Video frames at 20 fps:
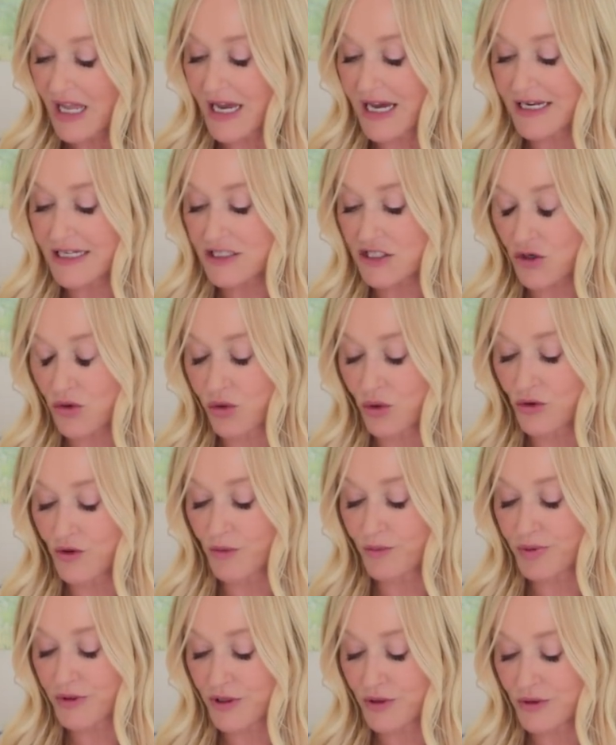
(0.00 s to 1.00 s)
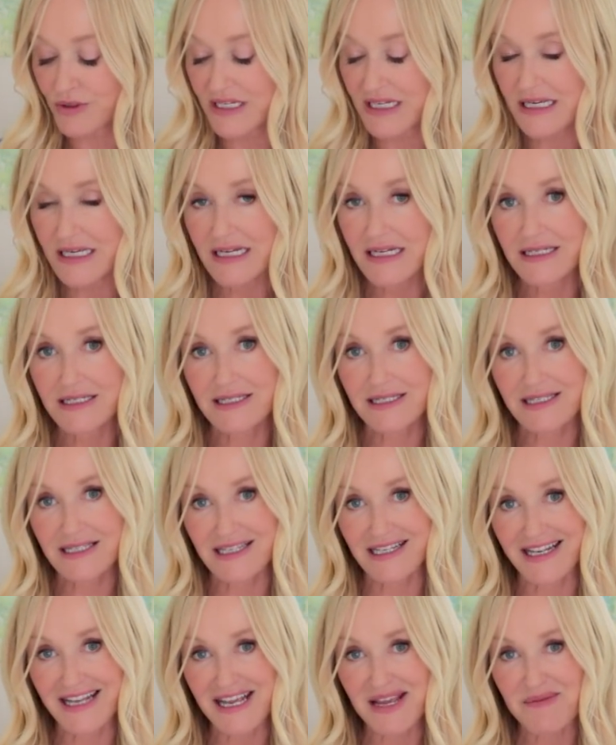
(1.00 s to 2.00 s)
And it's called the Beauty
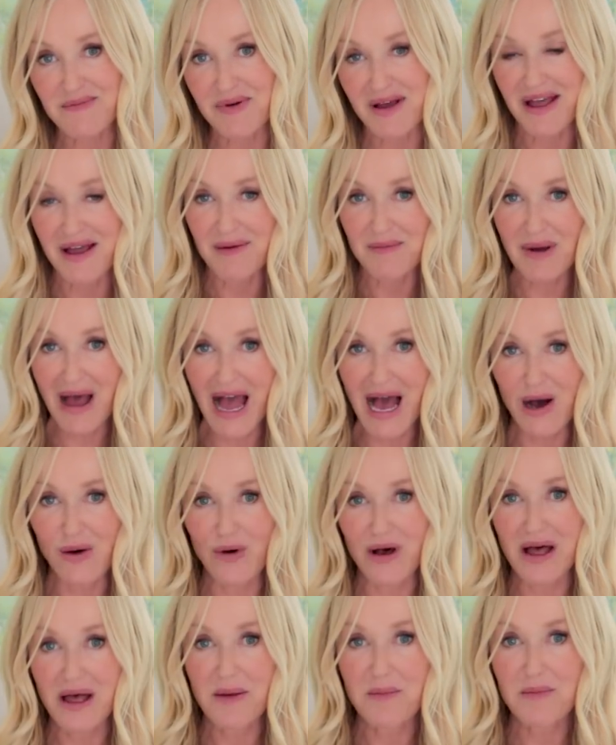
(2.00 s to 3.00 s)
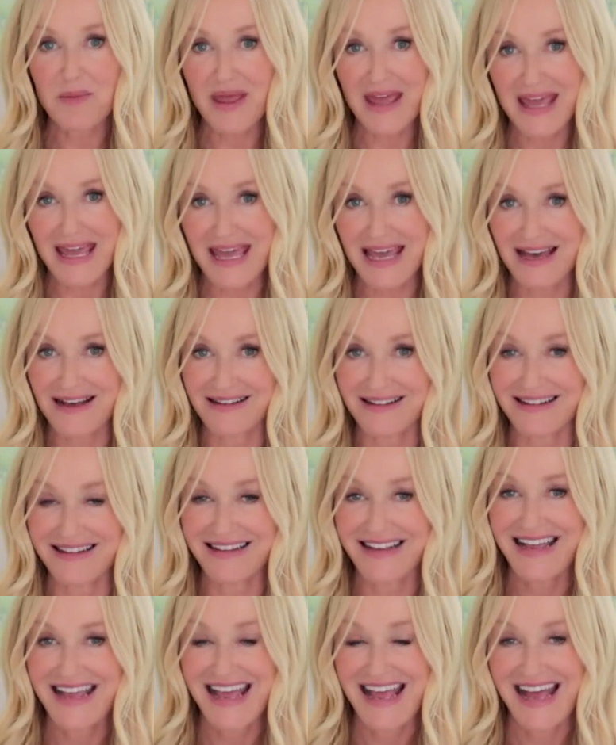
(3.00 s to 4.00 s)
Sleep Power
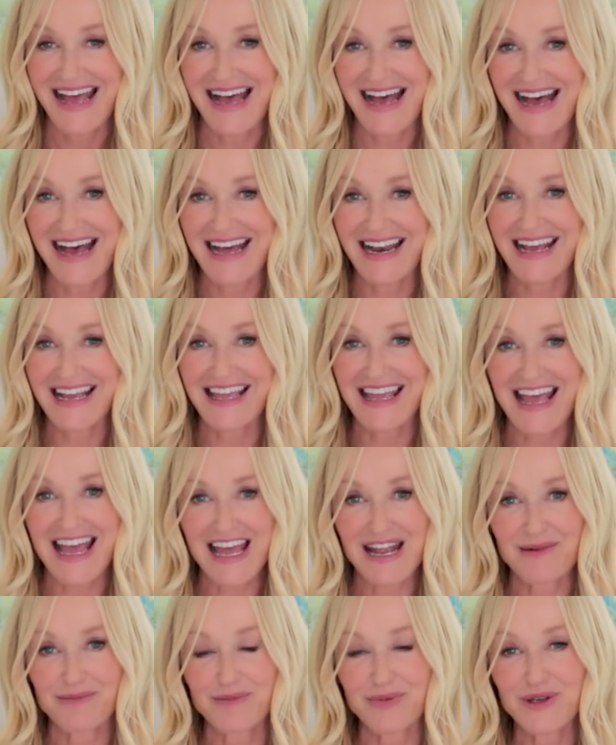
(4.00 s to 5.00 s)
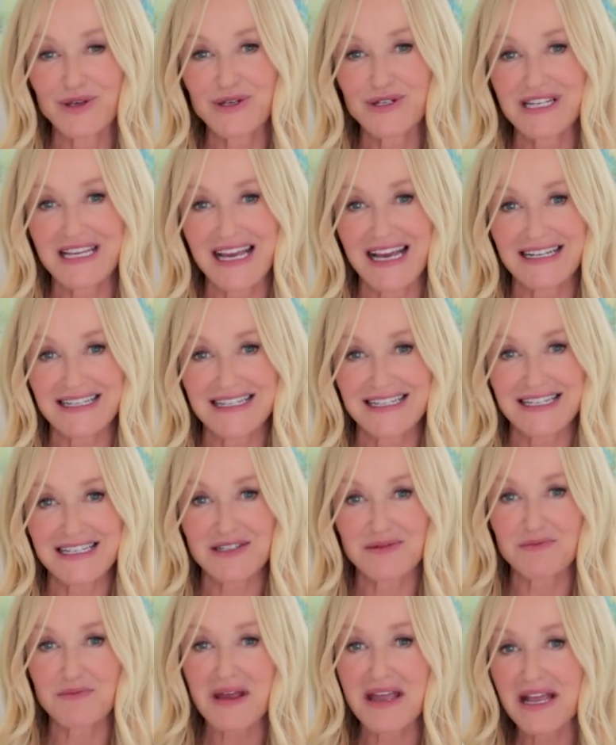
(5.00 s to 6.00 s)
Peel. And again, beauty
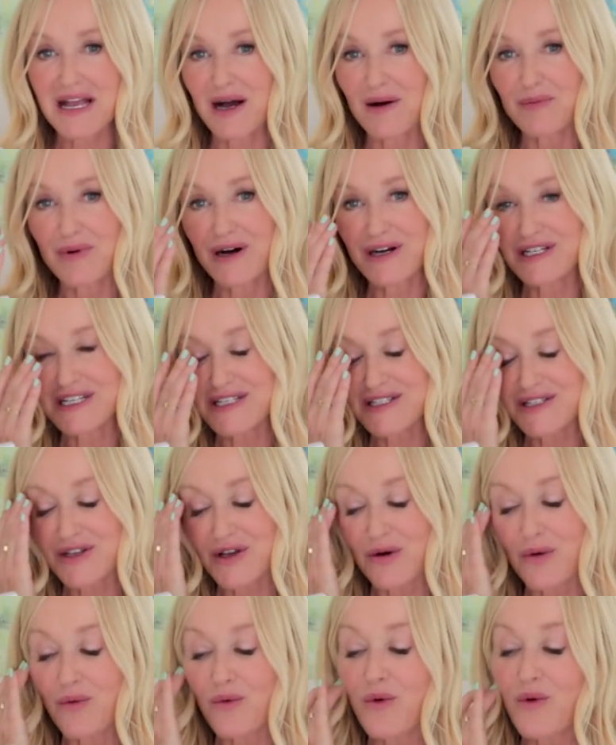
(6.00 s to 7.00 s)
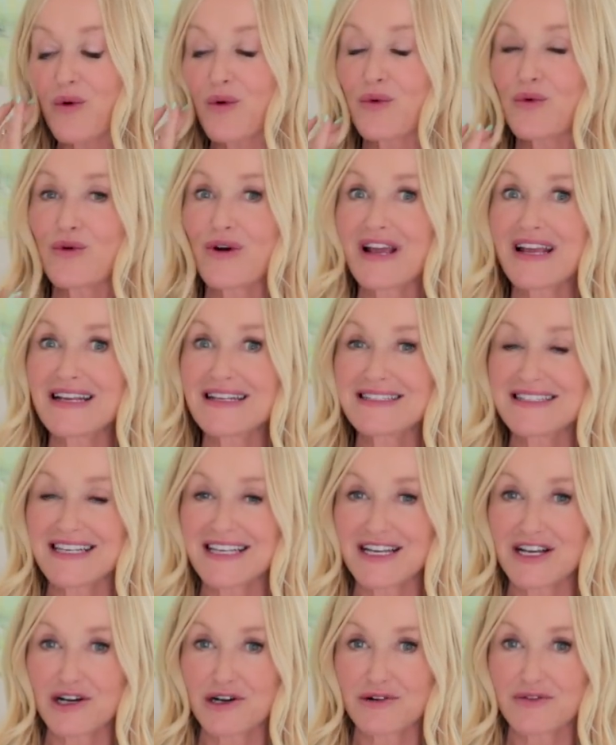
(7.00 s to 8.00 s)
editors, makeup artists go
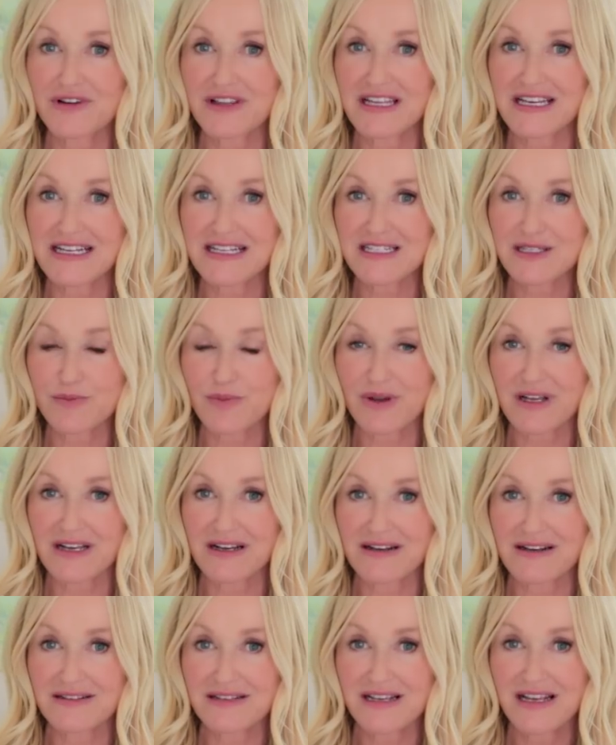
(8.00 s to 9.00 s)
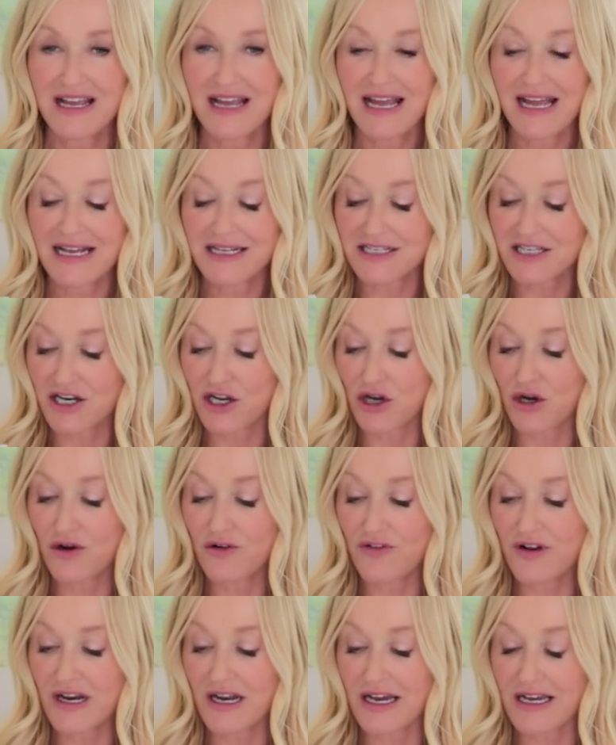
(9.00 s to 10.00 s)
crazy over this because it's an
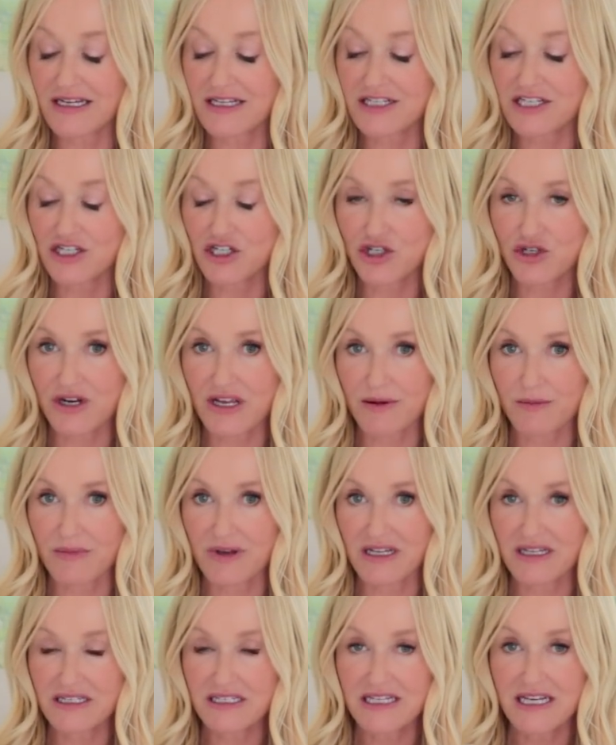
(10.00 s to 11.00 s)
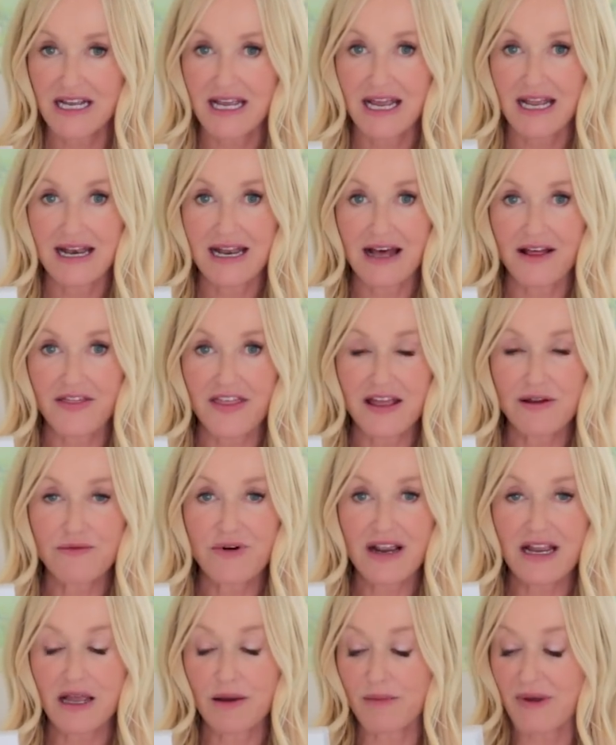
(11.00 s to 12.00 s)
overnight treatment. Now they
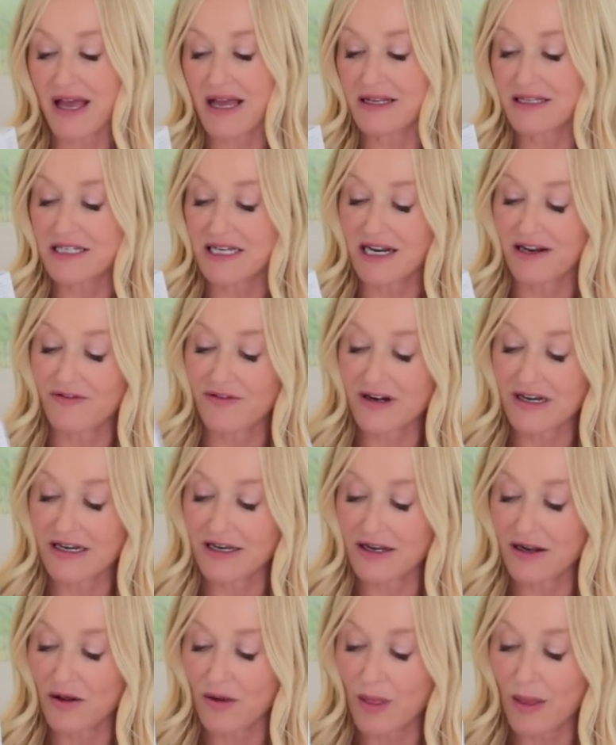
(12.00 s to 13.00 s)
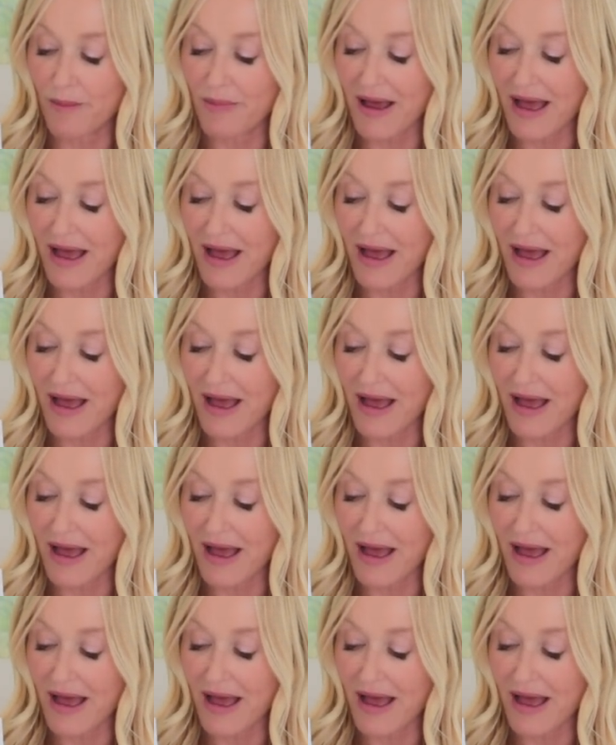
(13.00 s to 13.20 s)
recommend, and I've written it on the